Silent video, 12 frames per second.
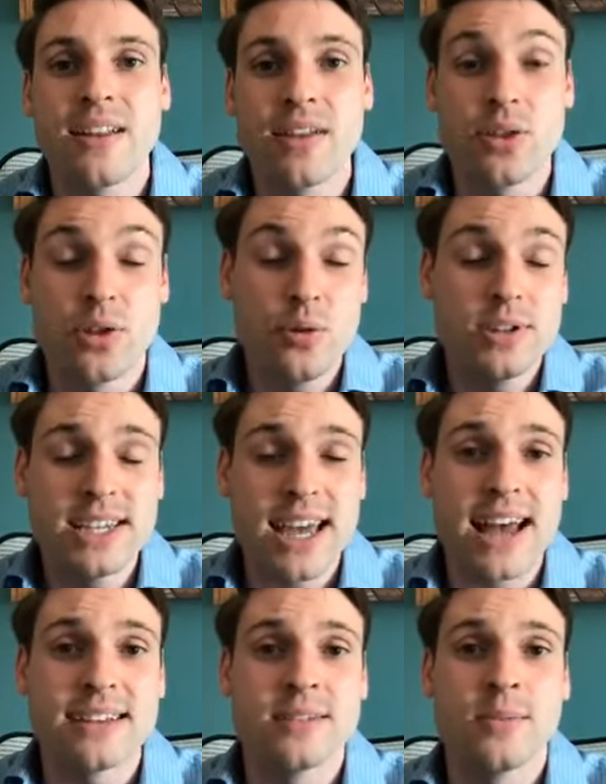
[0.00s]
And
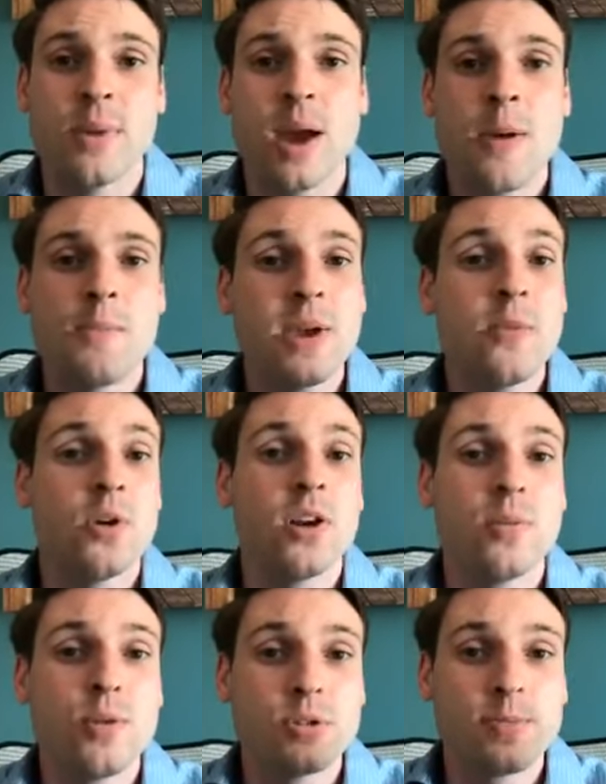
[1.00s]
enthusiasm being
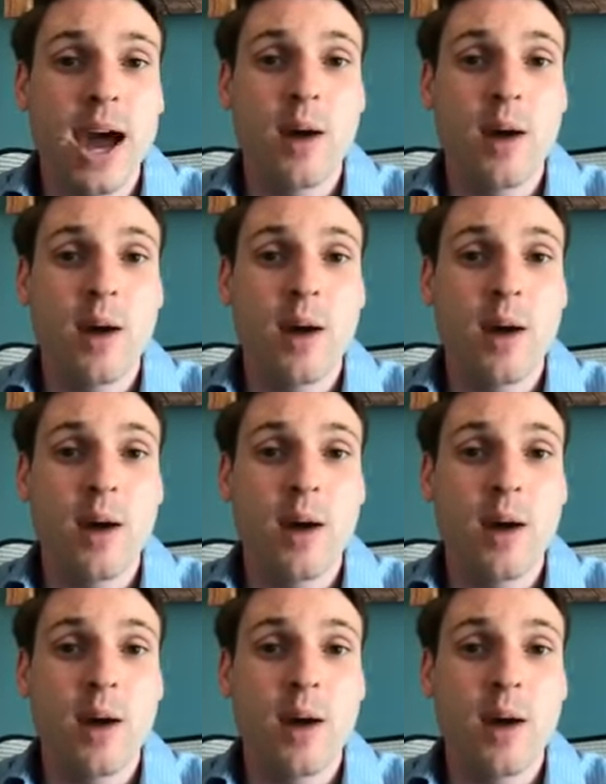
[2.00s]
one of the most